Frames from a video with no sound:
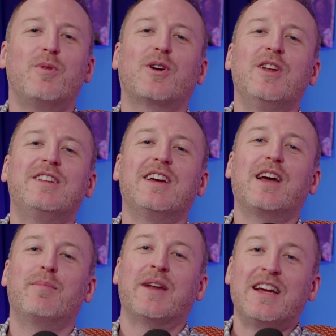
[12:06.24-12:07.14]
we're going to take
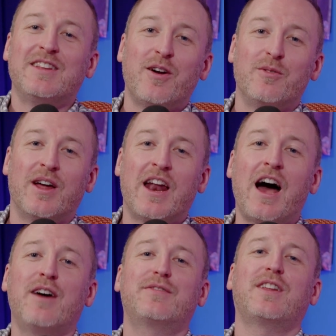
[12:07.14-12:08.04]
a break now, and
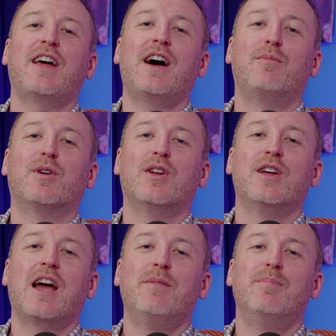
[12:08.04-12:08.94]
after that we're going to
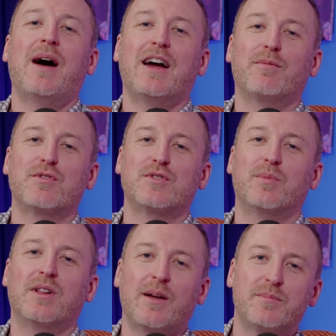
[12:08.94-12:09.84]
come back with some
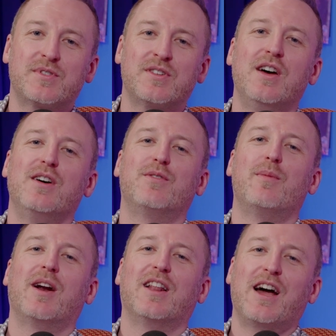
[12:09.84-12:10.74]
clips
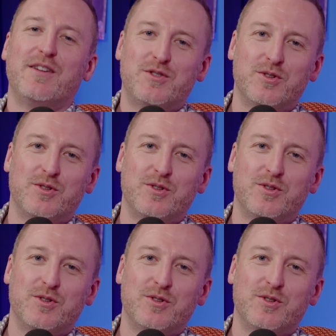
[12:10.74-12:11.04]
from our live